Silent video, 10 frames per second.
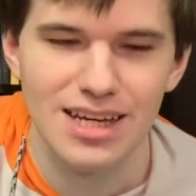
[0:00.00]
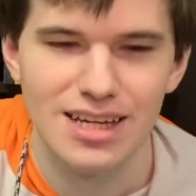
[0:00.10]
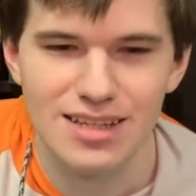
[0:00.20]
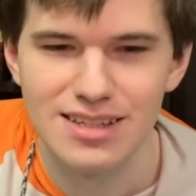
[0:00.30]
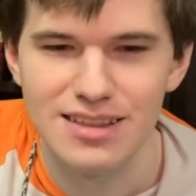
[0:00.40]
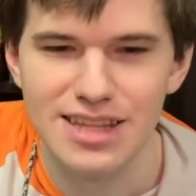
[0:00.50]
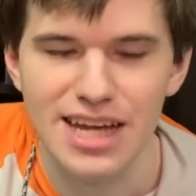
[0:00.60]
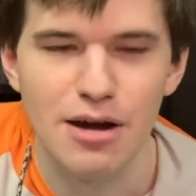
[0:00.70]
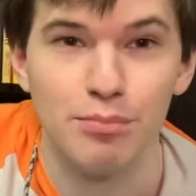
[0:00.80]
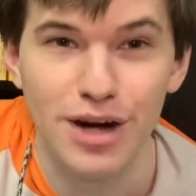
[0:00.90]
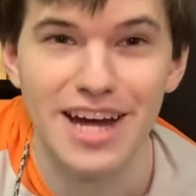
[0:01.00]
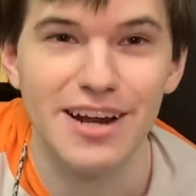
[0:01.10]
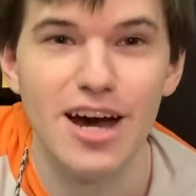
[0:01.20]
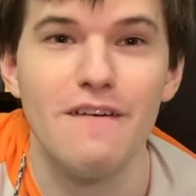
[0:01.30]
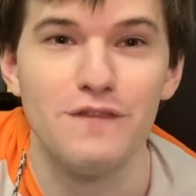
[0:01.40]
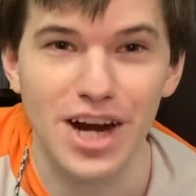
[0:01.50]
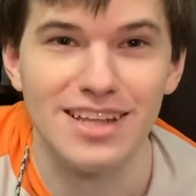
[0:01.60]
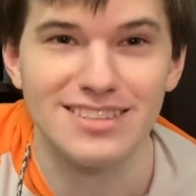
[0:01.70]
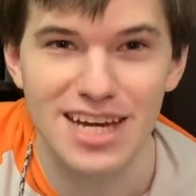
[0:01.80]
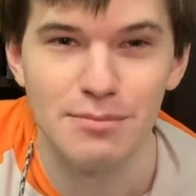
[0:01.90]
is the Bride of
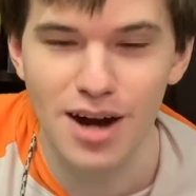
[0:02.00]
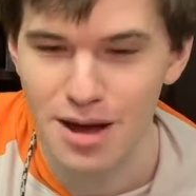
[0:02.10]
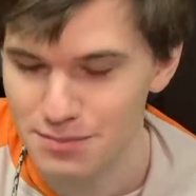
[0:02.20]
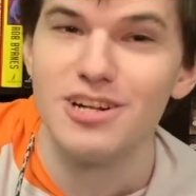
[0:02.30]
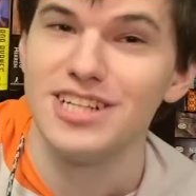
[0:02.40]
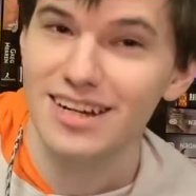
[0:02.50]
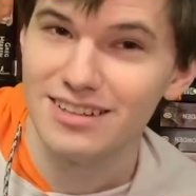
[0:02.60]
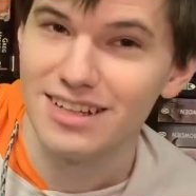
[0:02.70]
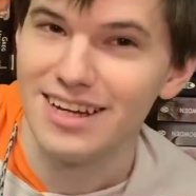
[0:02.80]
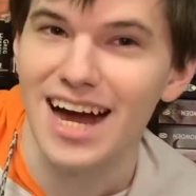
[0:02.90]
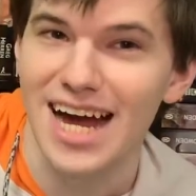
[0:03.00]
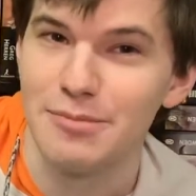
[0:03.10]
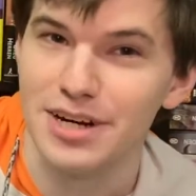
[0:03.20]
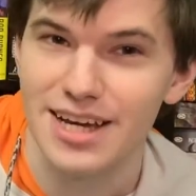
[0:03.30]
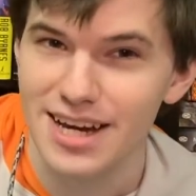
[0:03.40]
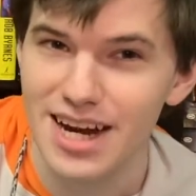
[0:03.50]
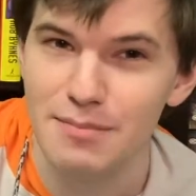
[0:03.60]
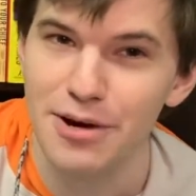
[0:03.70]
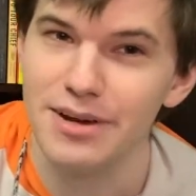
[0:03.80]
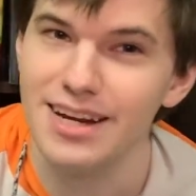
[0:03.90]
Frankenstein prompt, which technically I'm already hitting
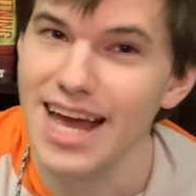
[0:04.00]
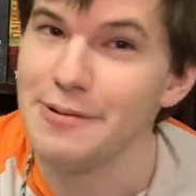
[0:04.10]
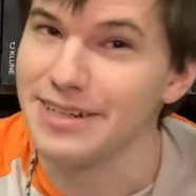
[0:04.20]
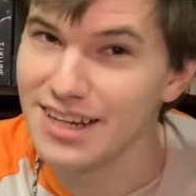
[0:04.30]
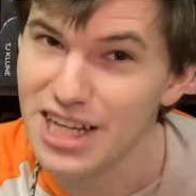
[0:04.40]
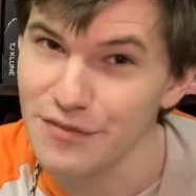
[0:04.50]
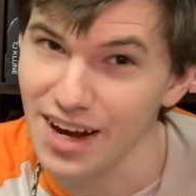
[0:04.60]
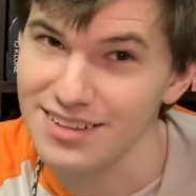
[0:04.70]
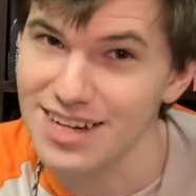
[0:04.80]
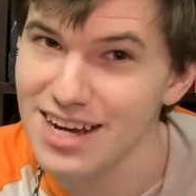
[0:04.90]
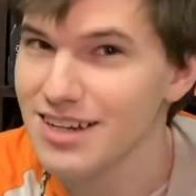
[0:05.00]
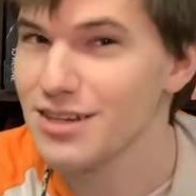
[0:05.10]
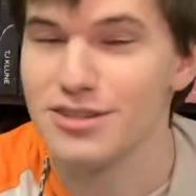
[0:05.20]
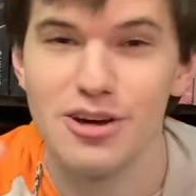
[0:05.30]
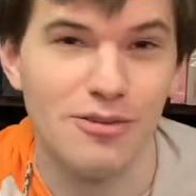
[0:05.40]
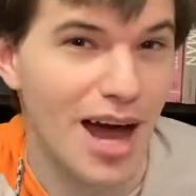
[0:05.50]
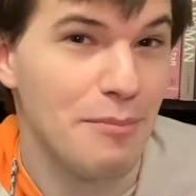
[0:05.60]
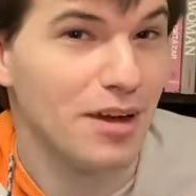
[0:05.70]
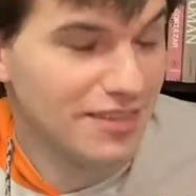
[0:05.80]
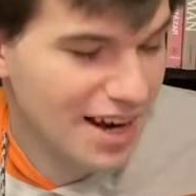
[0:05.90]
by reading a retelling of Frankenstein, so I'm
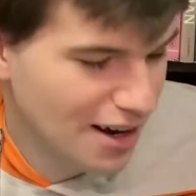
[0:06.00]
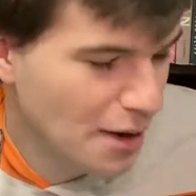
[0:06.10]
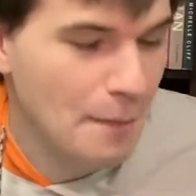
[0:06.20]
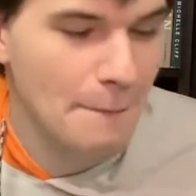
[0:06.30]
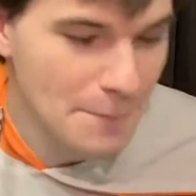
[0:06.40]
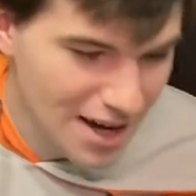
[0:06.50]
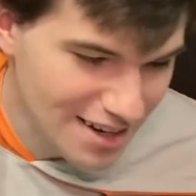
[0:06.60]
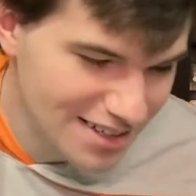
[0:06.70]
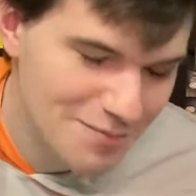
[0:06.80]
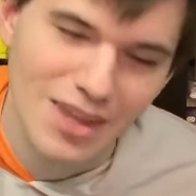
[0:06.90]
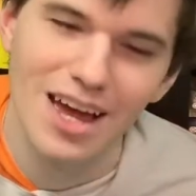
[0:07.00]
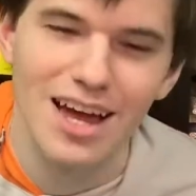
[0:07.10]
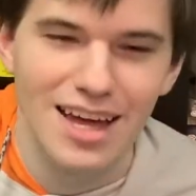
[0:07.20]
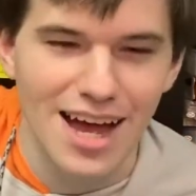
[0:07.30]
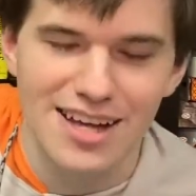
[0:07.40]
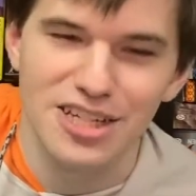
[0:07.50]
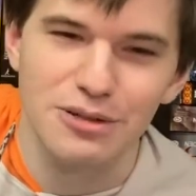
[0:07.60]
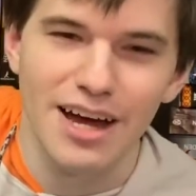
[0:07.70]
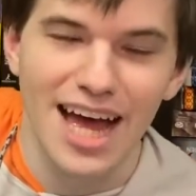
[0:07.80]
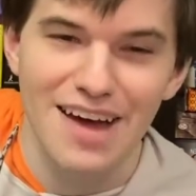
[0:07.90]
good there. But I do
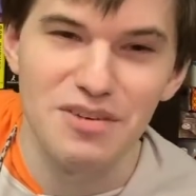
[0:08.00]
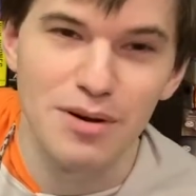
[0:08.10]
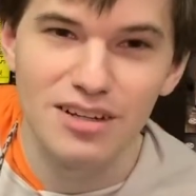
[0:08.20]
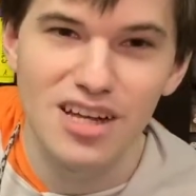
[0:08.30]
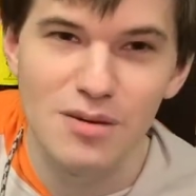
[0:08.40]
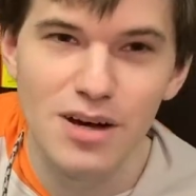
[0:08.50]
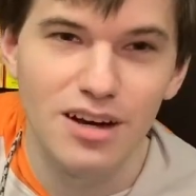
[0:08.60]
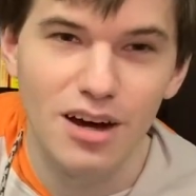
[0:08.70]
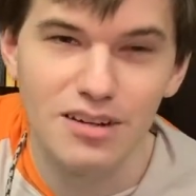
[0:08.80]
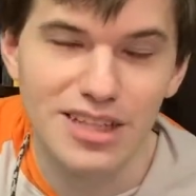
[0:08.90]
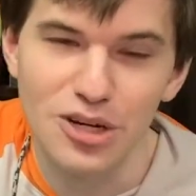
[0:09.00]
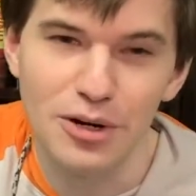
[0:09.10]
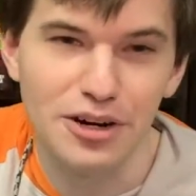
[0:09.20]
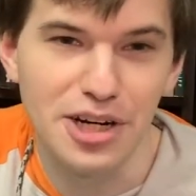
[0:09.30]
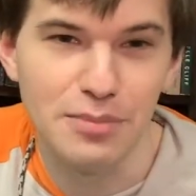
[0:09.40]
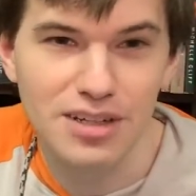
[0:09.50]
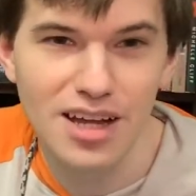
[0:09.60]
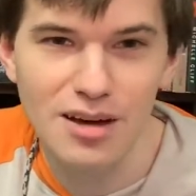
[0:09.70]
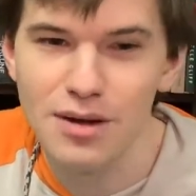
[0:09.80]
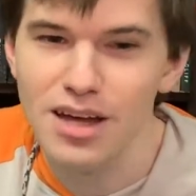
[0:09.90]
have a book club called the Queer All Year Book
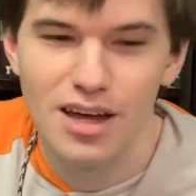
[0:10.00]
Club.